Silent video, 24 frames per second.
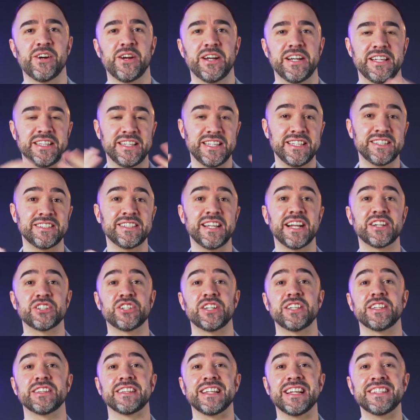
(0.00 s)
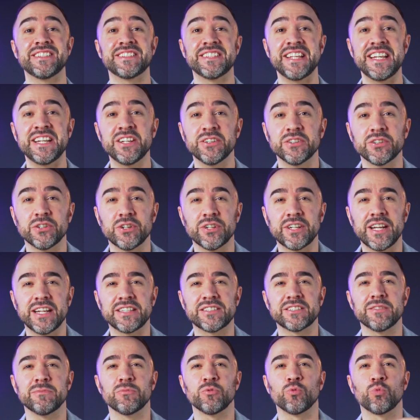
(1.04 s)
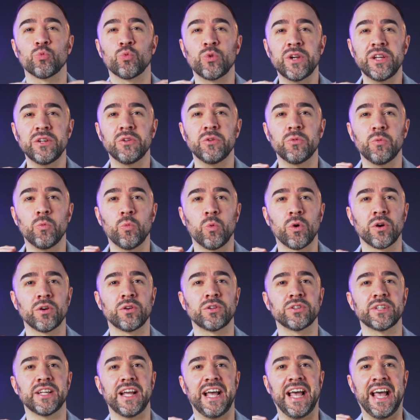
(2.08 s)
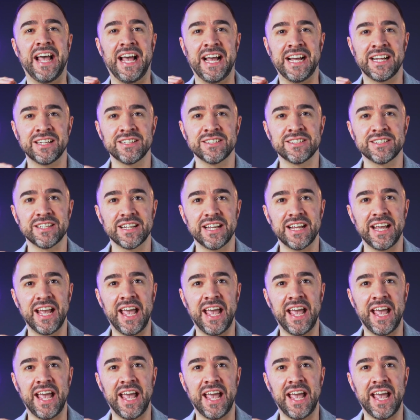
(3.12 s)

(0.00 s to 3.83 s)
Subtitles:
right, in this section, let's take a look at some real world ads